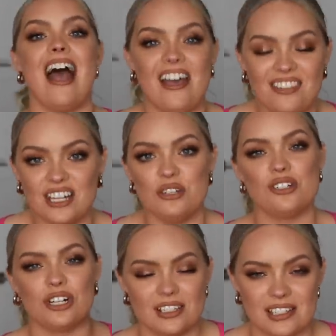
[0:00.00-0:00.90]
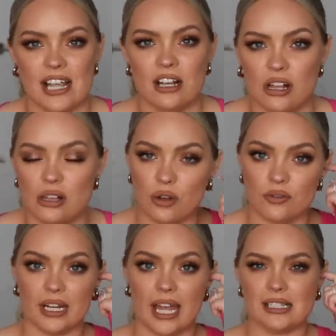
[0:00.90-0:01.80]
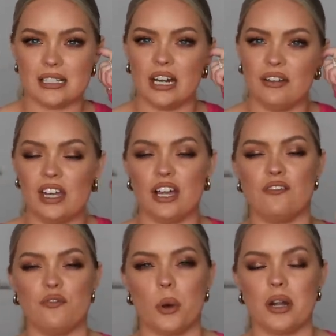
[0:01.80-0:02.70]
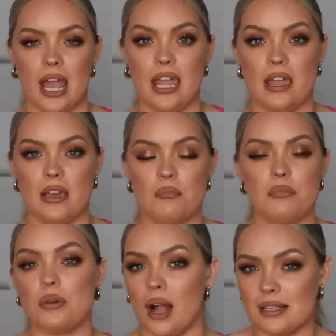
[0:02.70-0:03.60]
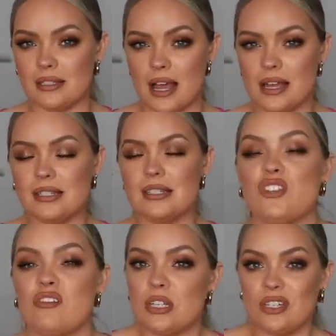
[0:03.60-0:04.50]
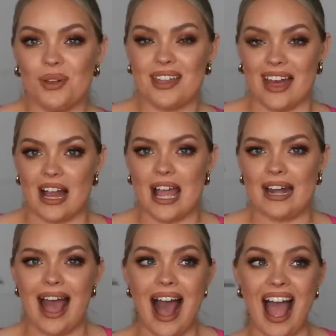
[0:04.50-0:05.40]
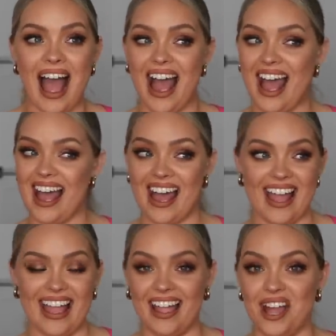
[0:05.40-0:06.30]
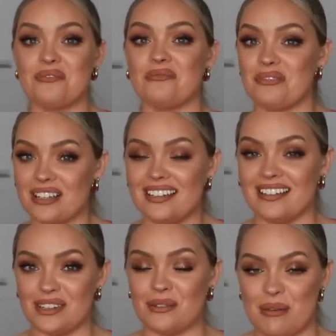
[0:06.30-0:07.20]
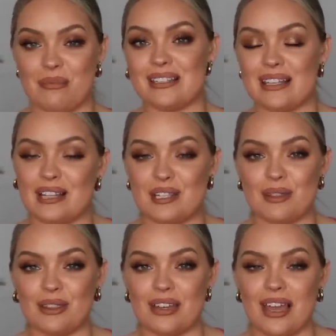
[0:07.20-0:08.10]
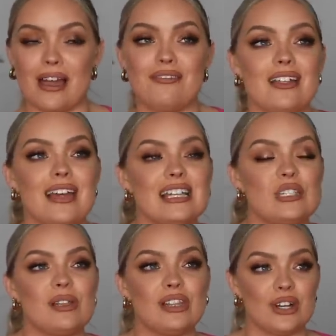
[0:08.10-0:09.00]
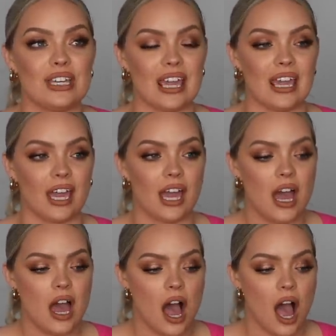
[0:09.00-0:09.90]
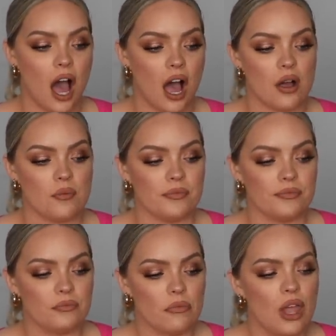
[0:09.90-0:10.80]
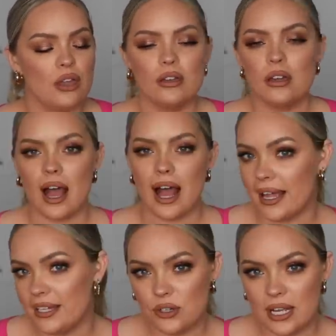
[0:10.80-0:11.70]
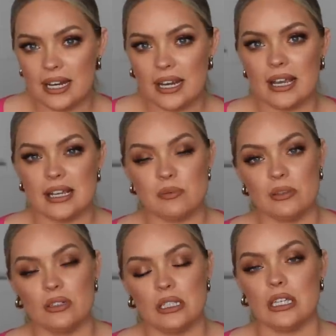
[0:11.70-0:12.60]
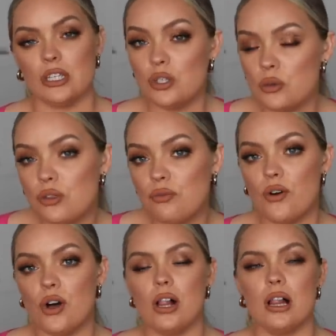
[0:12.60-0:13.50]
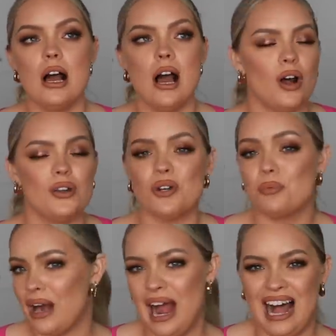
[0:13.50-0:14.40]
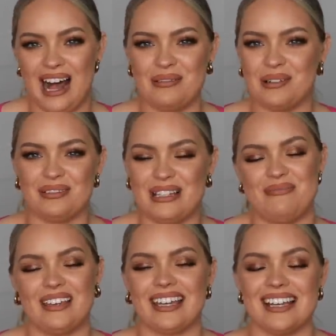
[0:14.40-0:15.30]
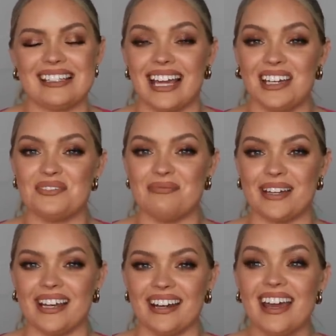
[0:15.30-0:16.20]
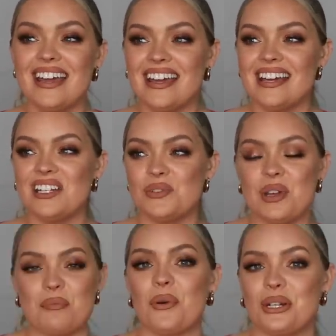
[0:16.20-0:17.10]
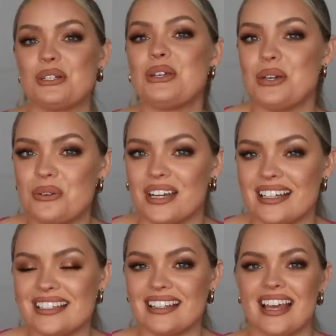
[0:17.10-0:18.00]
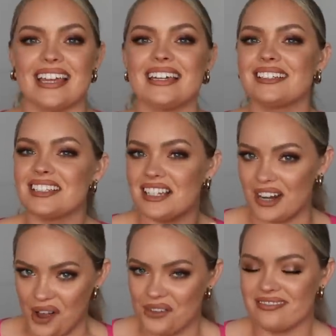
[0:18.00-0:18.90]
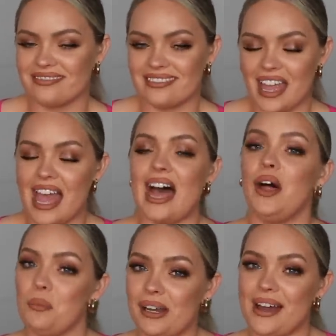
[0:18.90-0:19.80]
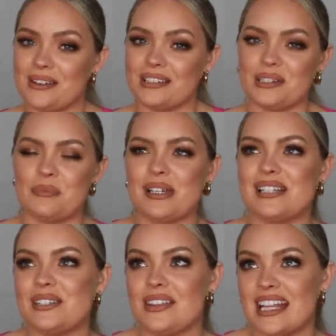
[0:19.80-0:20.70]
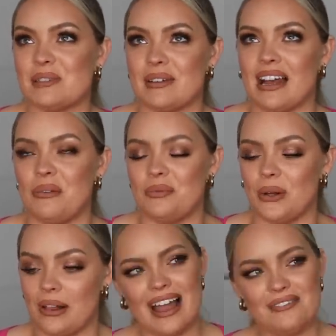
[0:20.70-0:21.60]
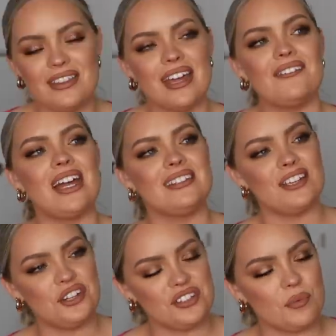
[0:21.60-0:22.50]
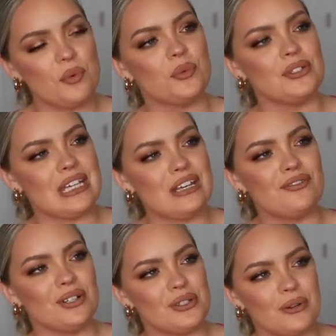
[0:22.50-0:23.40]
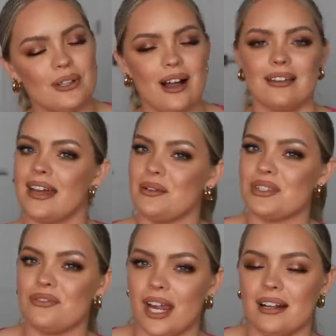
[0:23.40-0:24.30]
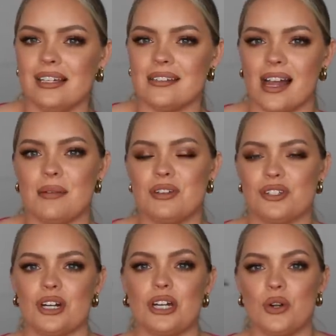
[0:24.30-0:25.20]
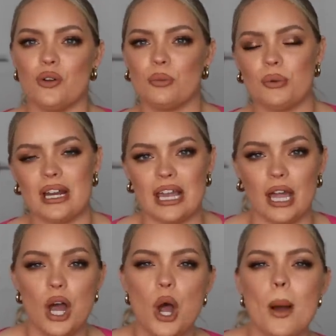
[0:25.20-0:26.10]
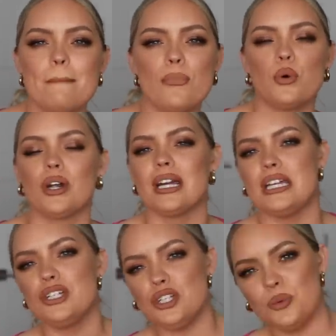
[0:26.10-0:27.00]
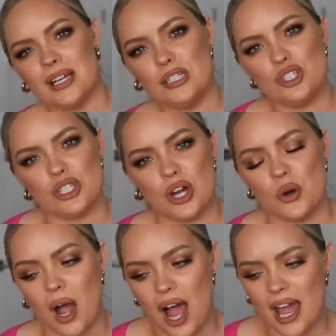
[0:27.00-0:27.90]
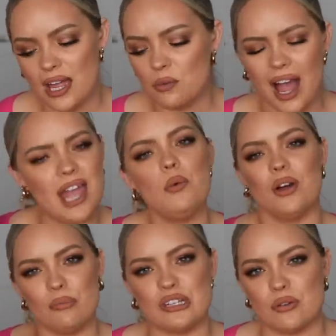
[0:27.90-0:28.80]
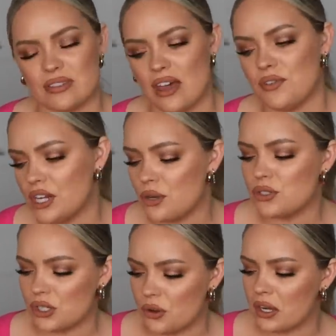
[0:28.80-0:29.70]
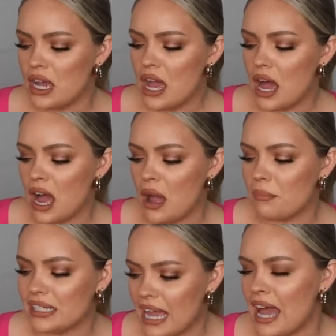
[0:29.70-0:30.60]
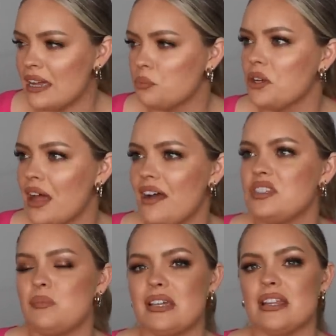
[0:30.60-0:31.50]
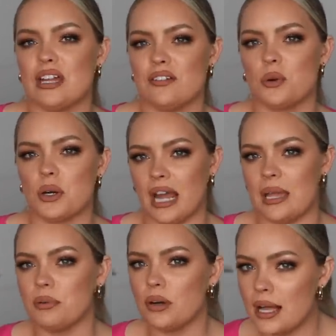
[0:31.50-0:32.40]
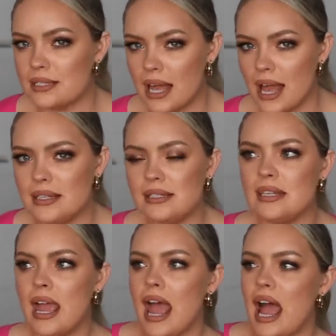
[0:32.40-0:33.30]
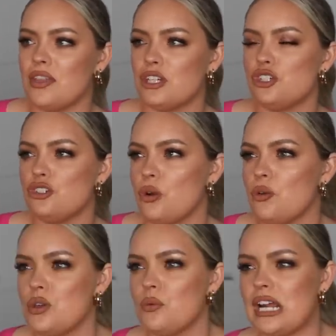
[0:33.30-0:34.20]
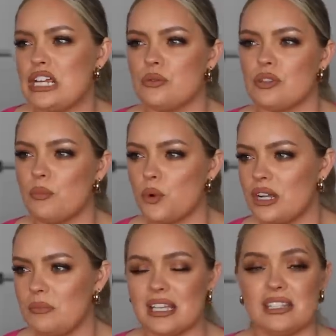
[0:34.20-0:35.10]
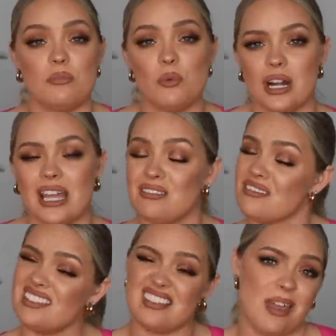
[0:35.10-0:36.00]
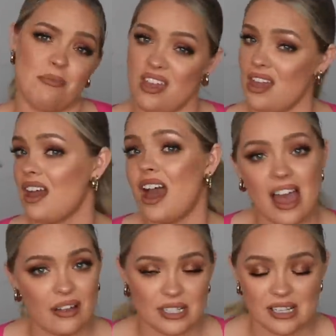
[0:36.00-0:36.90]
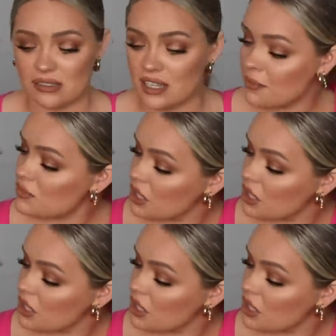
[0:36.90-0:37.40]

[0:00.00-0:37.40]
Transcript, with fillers: And then you start the cycle all over again. It's kind of like a four night process. So I've been doing that and I really like the way that my skin has been looking. I feel like it's been looking um, hydrated. It's been looking youthful. Also probably because I've been doing more to it to like, you know, help it out a little bit. So that's been helpful. I feel like I've had such a simple routine for so long that it was finally time to start incorporating more into it. So I, I will be doing that video soon. Um, but yeah, it will have to be like a four night process and then show you what I do in the morning because in the morning I do the same thing every single time.